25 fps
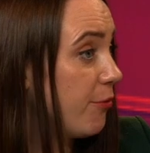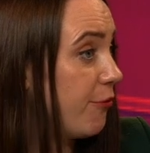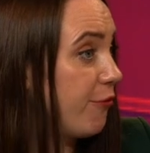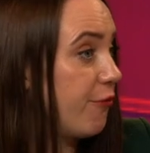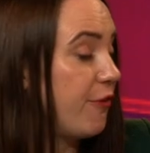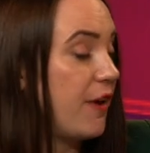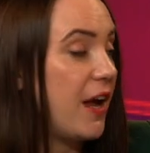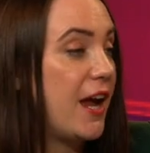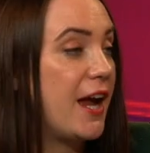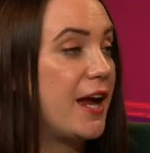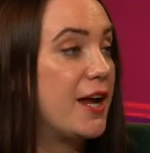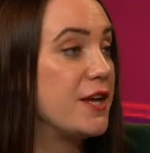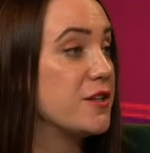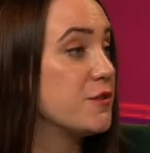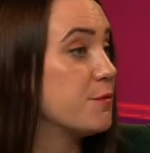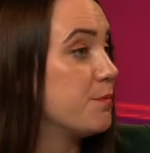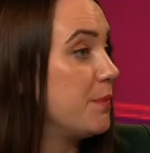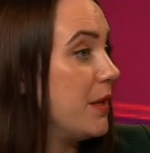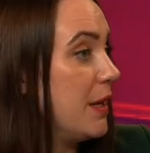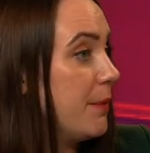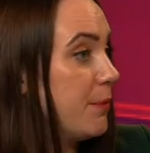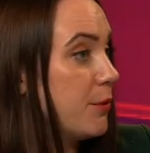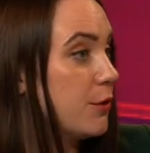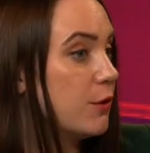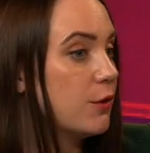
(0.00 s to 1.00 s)
fares,
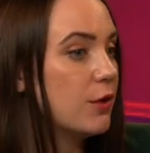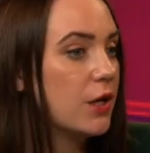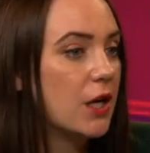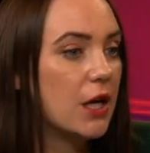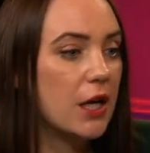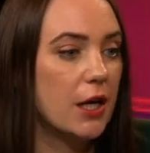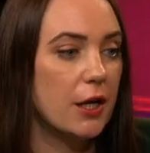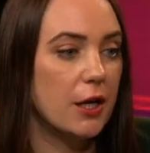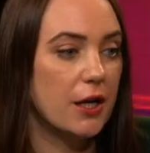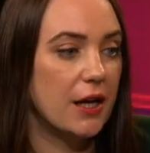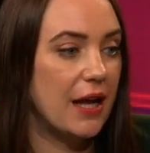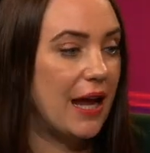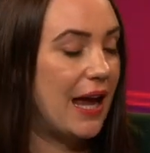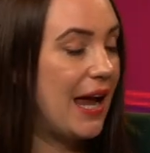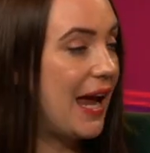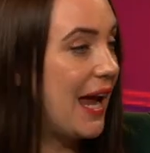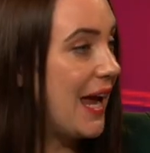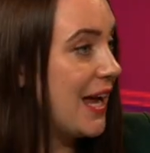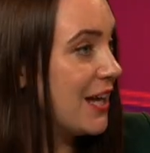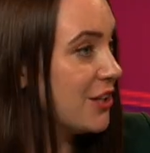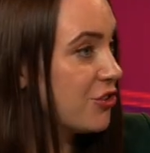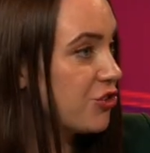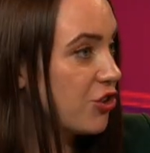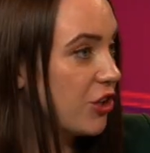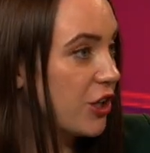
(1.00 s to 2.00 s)
people
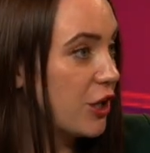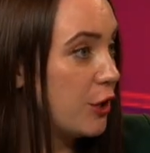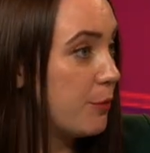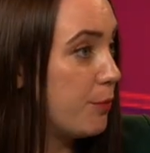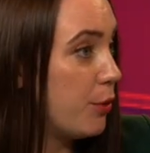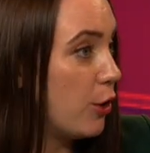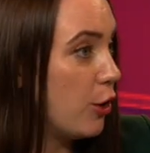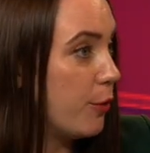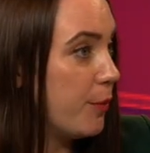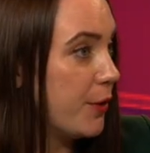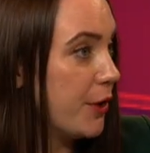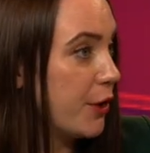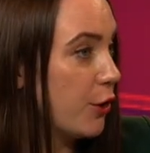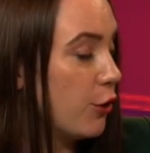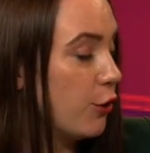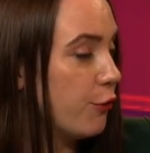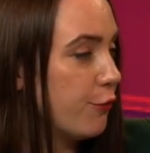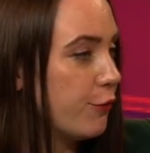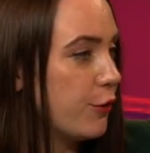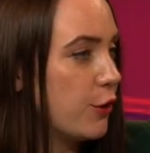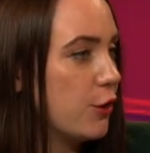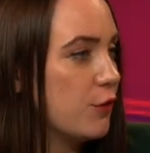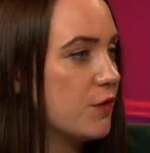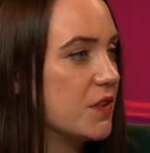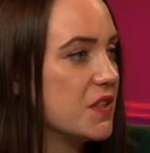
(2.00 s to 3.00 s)
casually popping off
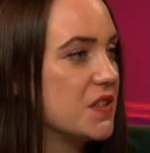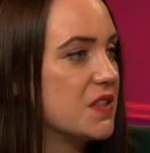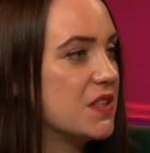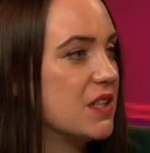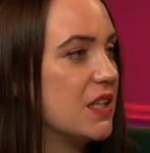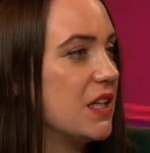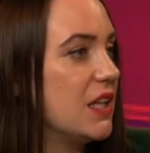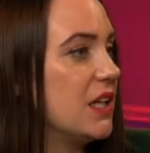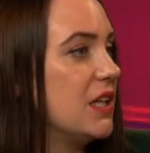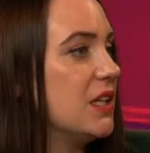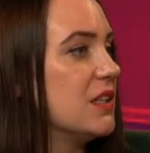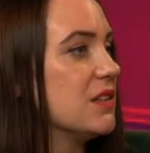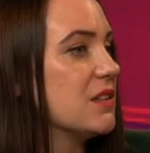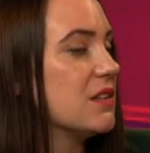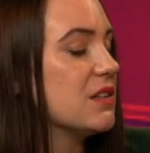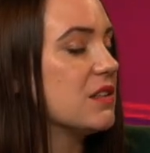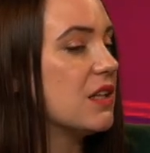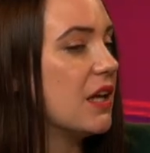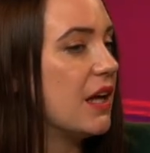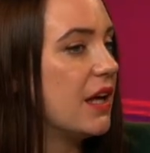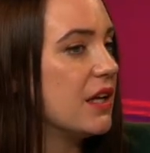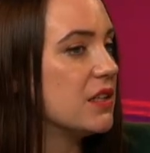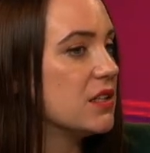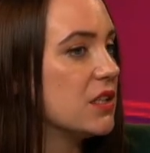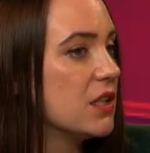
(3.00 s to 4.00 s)
overseas,
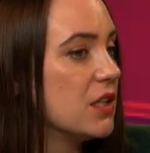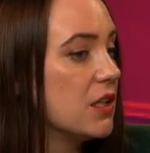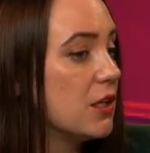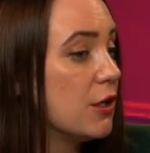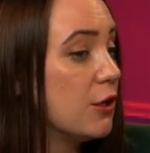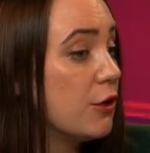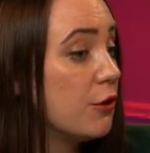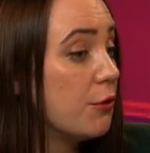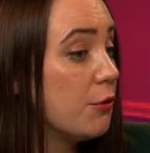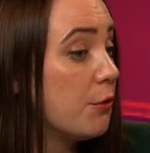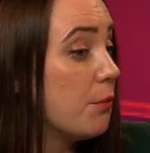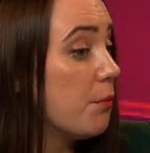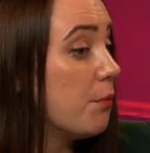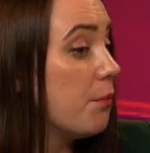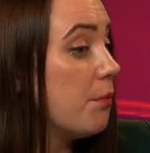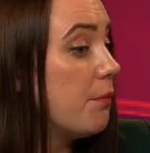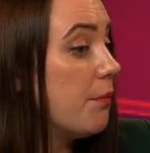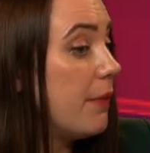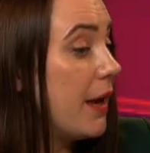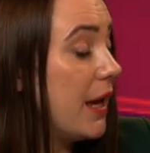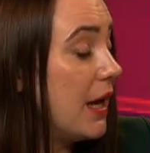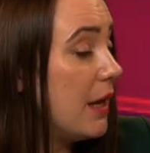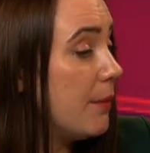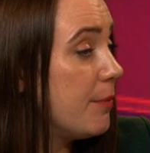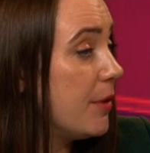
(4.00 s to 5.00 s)
that
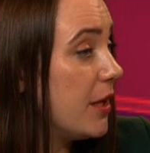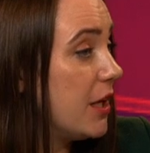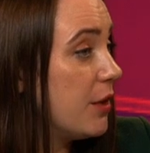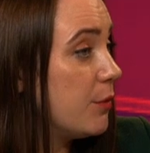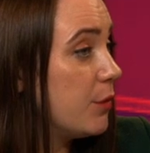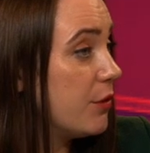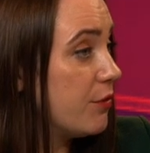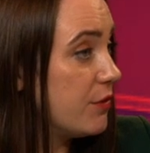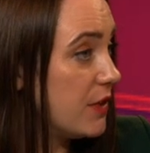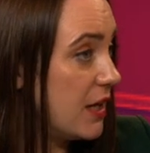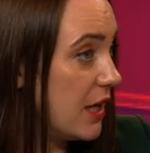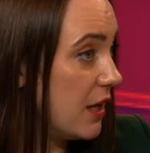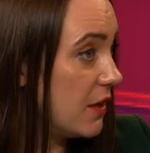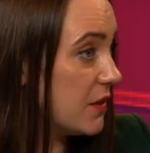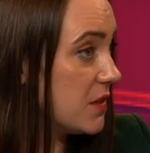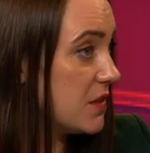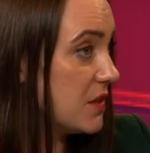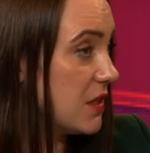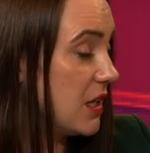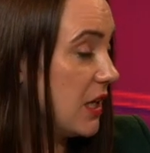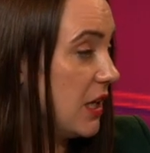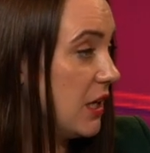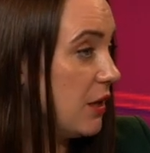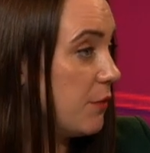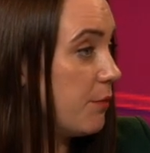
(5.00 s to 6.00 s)
maybe we've now
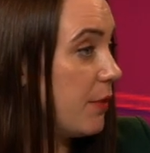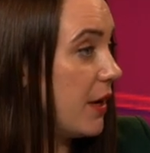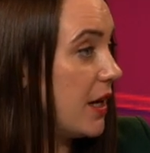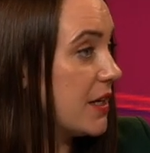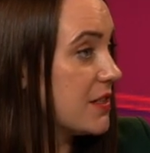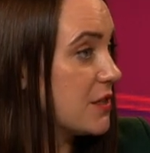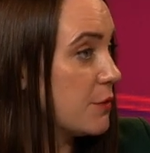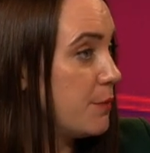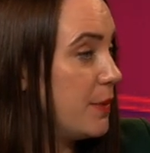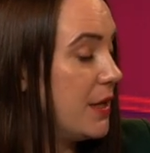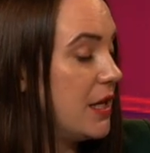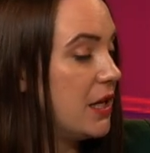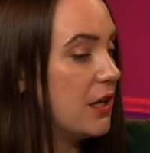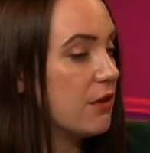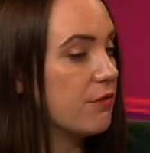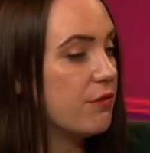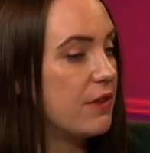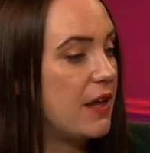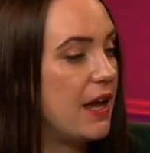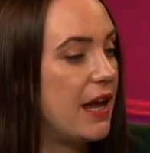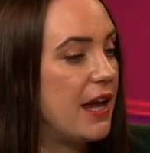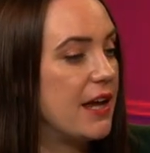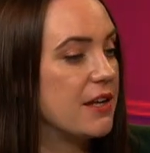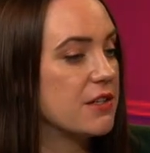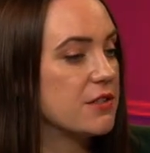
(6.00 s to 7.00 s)
seen past the peak of
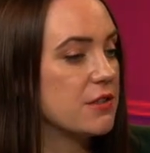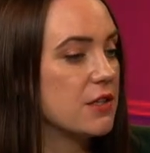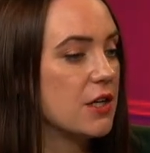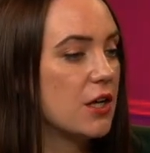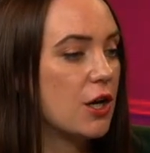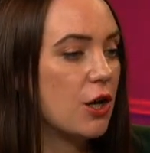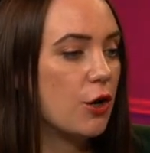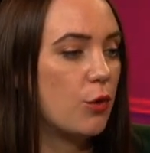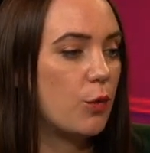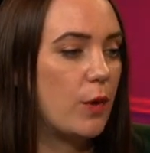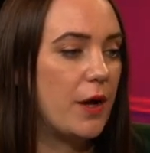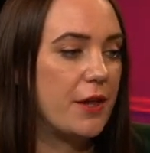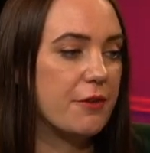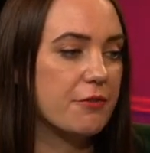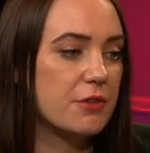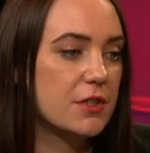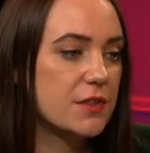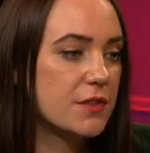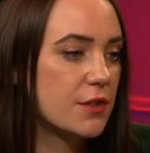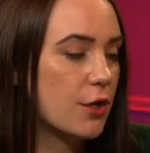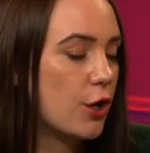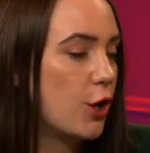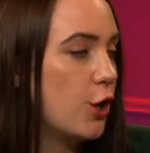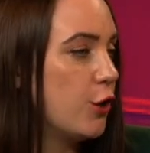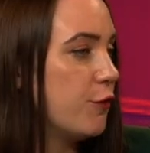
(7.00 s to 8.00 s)
that, whether it's
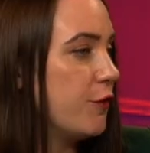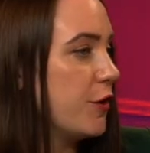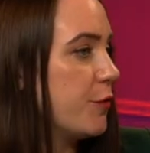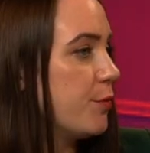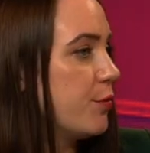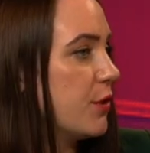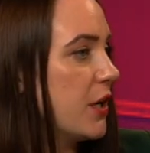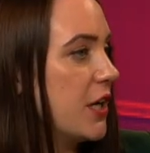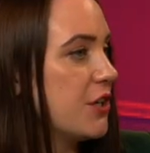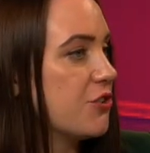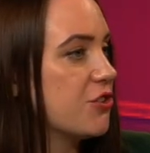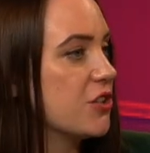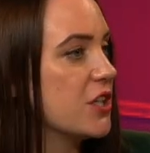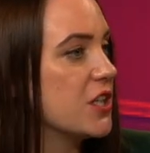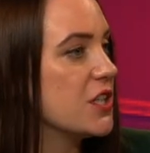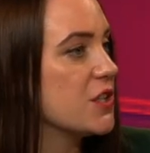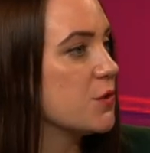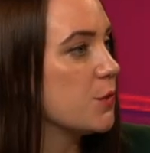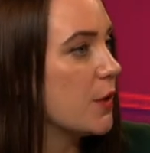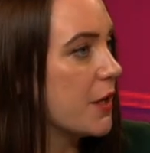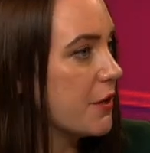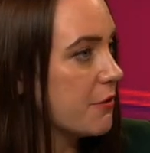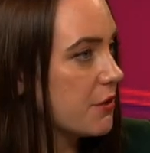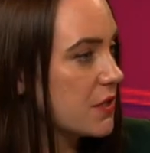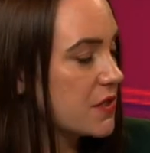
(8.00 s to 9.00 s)
COVID pressures,
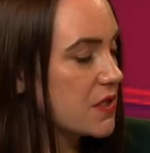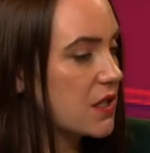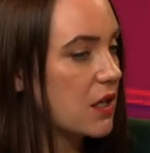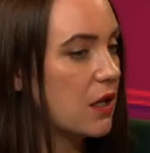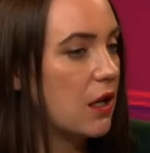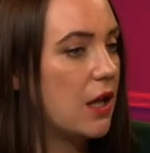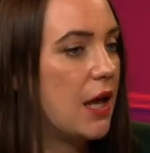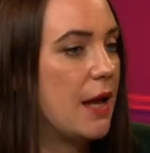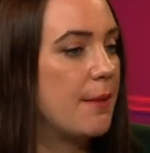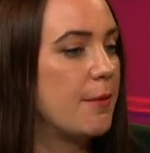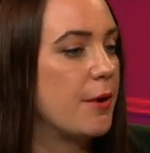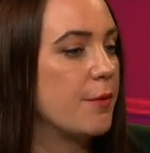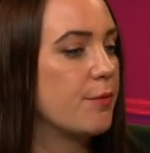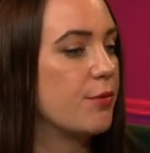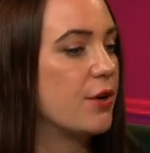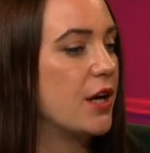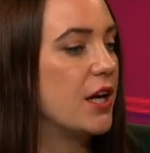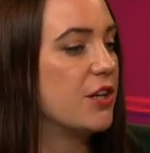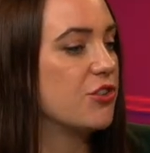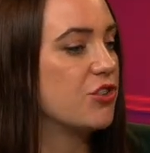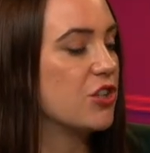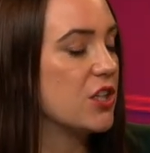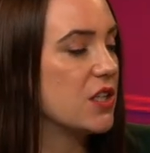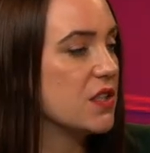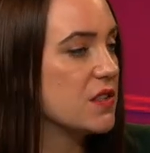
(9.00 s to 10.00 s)
whether it's climate
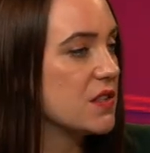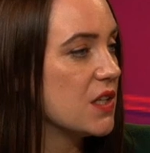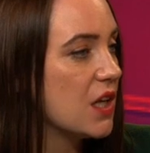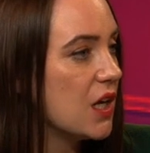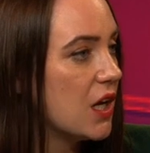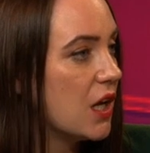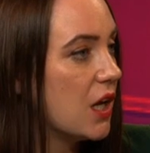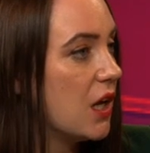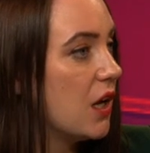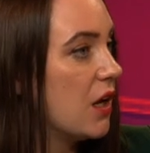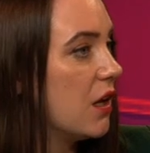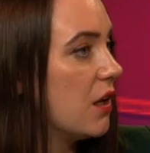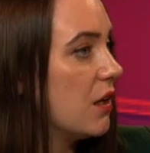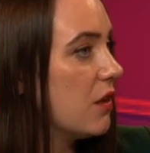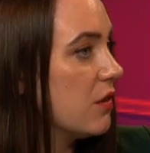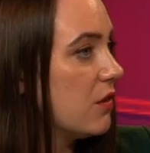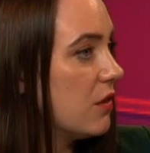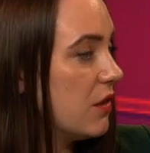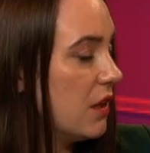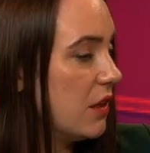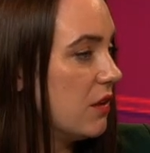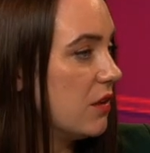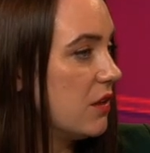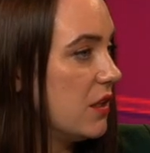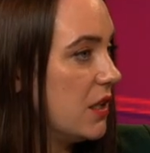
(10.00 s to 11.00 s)
pressures,
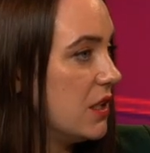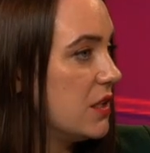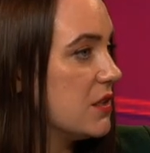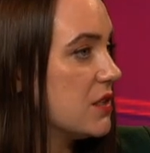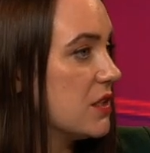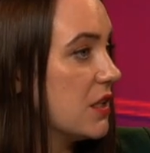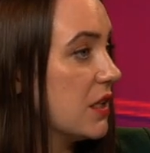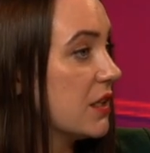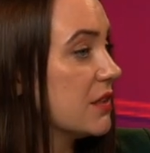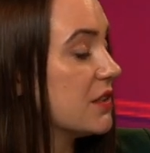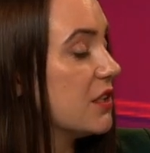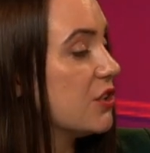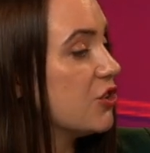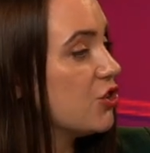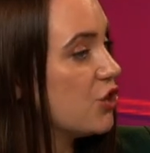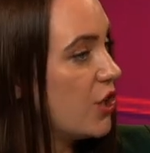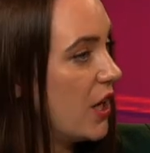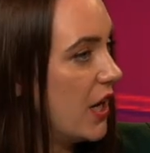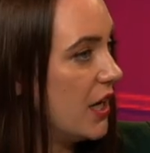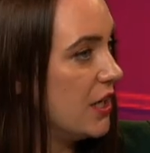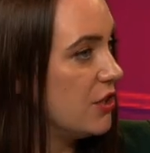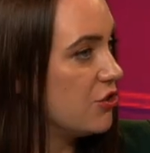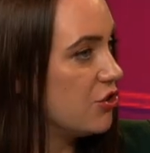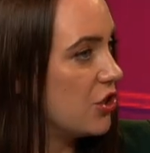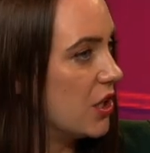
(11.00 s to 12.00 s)
that these things are
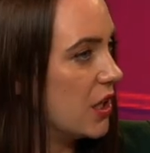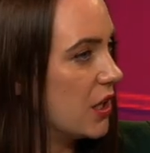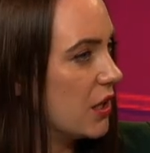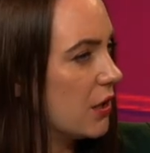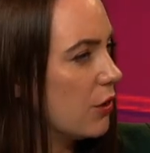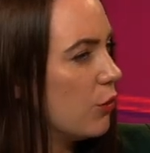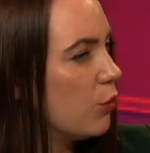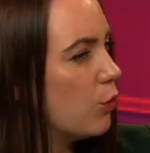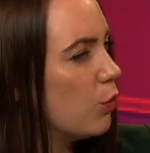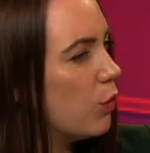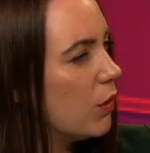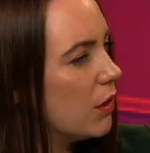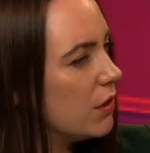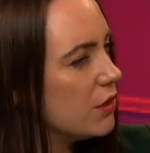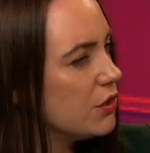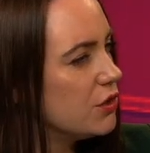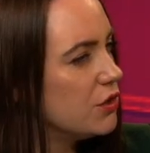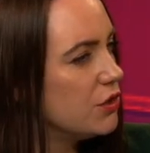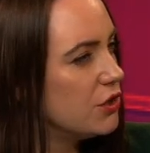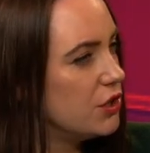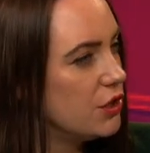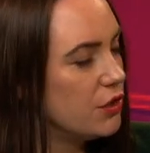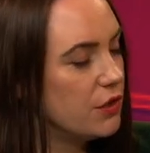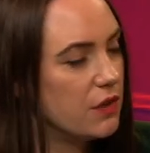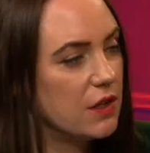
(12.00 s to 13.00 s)
changing. What
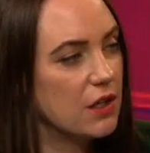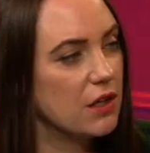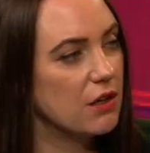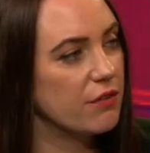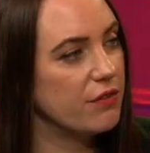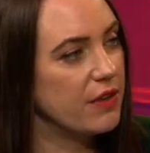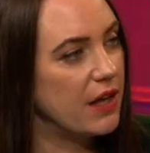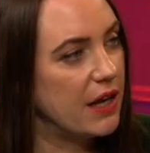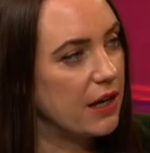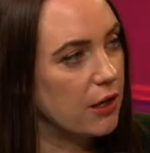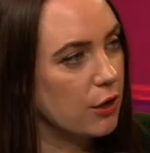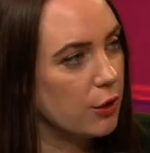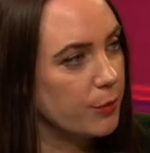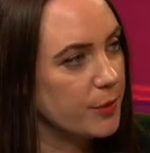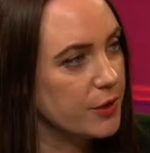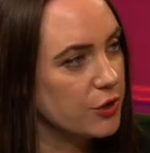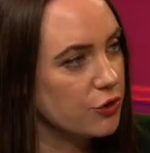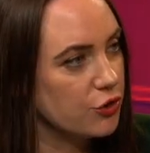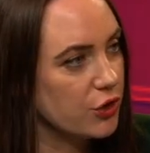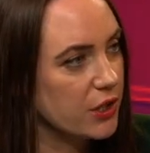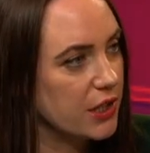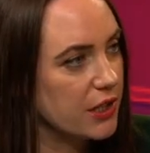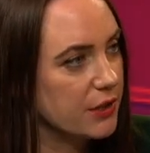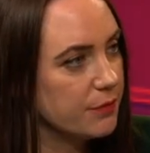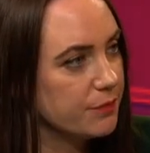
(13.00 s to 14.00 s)
do you think of that
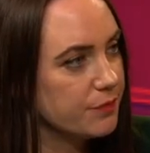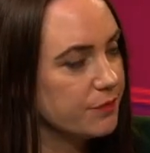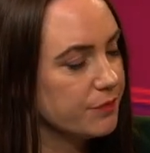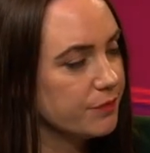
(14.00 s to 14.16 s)
commentary?